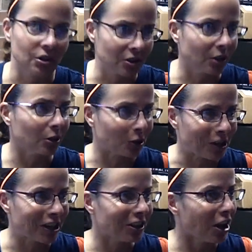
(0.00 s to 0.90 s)
she's still
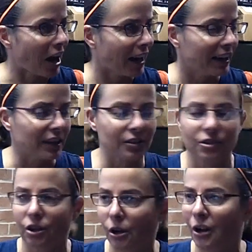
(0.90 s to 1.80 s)
learning a lot. And
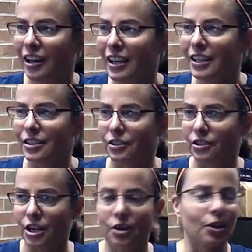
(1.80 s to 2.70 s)
so to
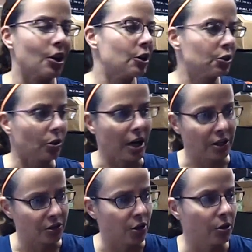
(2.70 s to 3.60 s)
see her
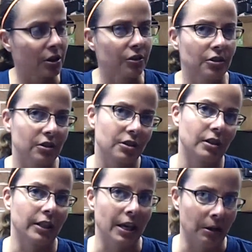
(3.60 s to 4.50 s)
train so
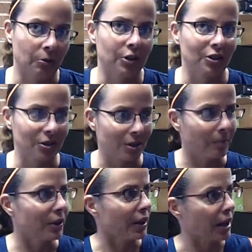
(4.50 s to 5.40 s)
consistently, which is
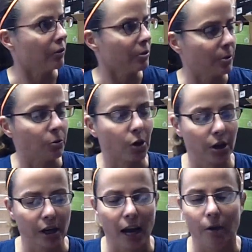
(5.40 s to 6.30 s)
something that we've been
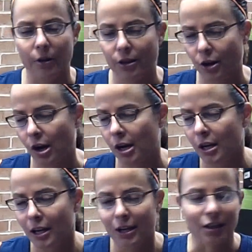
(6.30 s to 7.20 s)
working on with her,
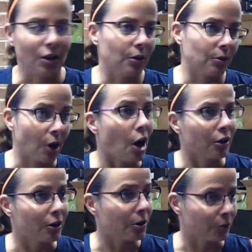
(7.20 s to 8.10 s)
you know,
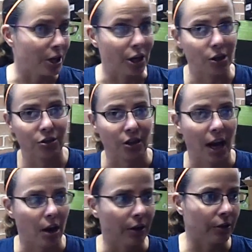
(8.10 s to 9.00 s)
throughout her 3 years
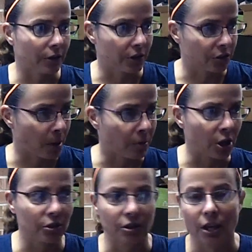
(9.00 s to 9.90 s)
now and over the
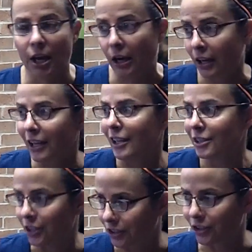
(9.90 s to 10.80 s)
summers, and then
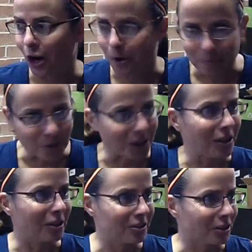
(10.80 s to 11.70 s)
to start
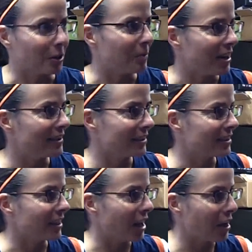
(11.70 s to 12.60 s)
putting those little
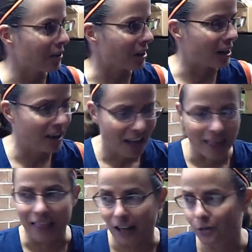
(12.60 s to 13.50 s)
pieces together,
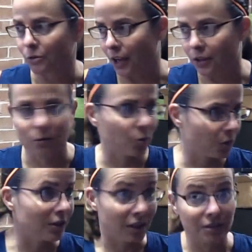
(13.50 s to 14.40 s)

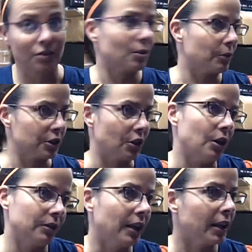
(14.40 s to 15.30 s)
this is the
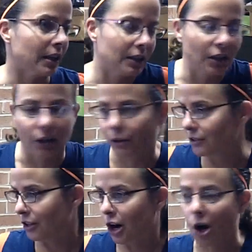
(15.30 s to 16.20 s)
result. And, you know,
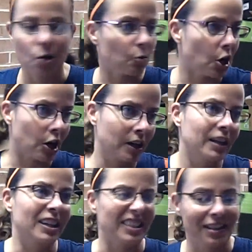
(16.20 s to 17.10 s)
it's the hard work,
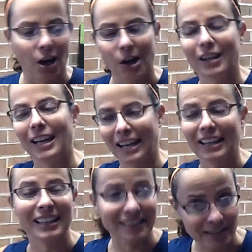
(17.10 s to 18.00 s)
hard
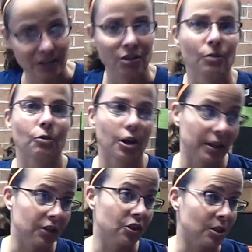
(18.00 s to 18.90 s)
and consistent
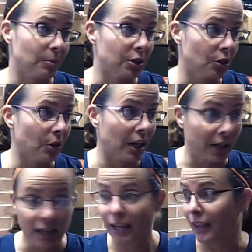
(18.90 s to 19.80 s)
work that she's been
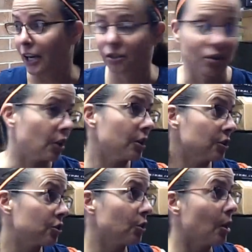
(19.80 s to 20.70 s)
doing that is starting
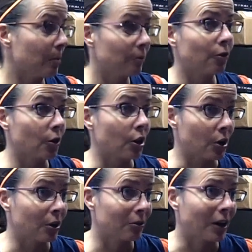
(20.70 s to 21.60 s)
to show up for her
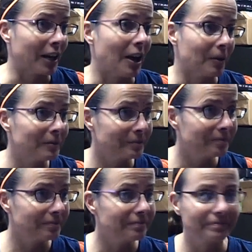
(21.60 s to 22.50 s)
right
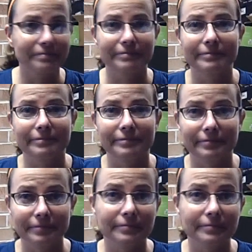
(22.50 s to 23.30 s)
now.